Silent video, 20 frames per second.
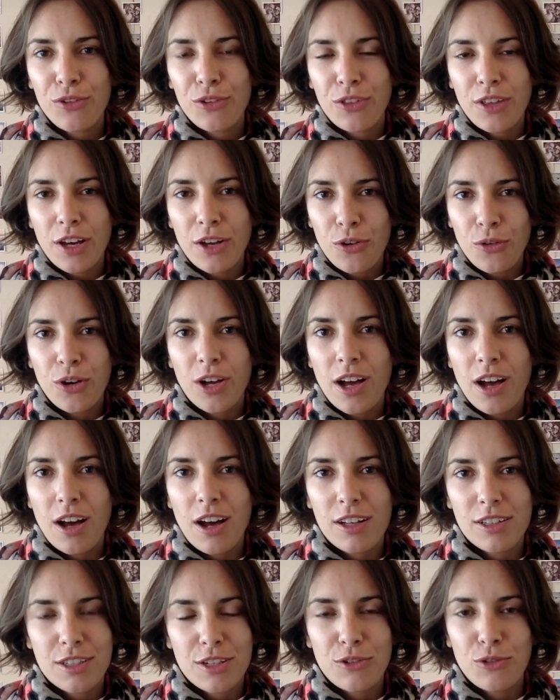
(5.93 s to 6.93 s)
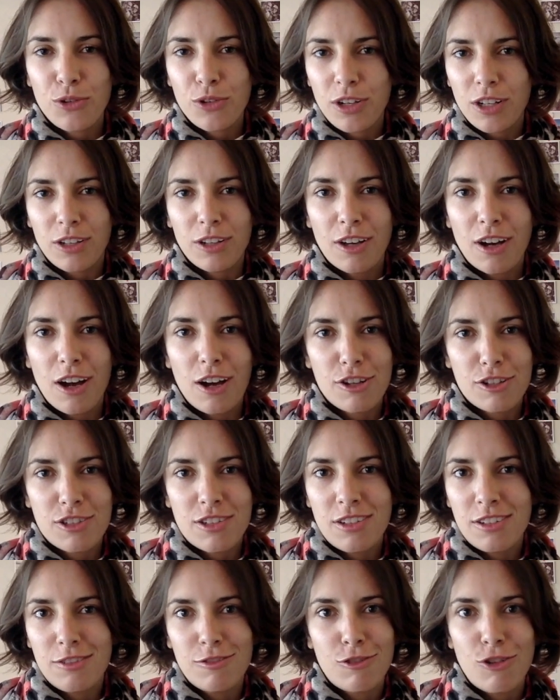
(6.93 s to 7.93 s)
tarot cards and oracle cards
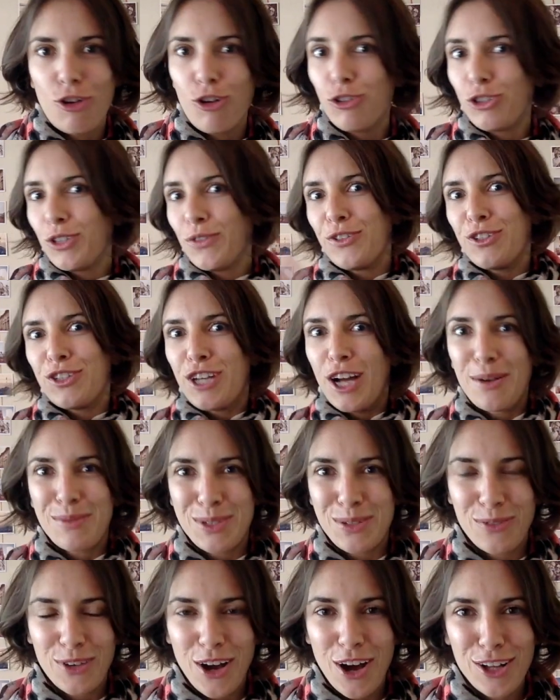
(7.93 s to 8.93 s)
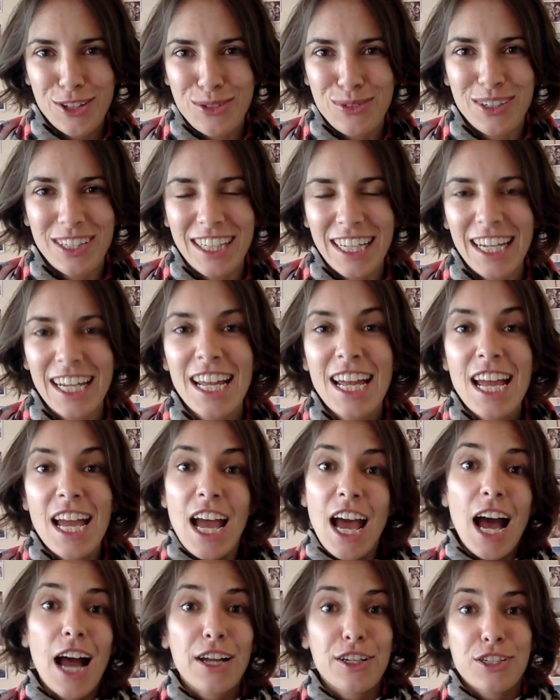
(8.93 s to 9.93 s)
and all different types of cards really
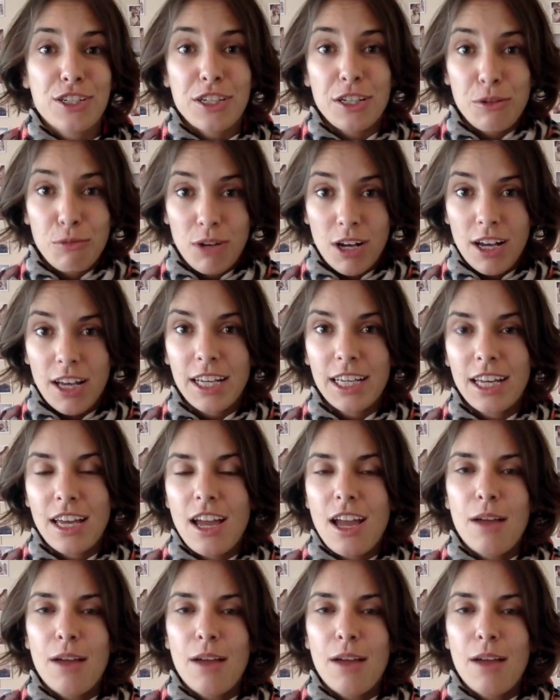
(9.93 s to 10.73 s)
actually work,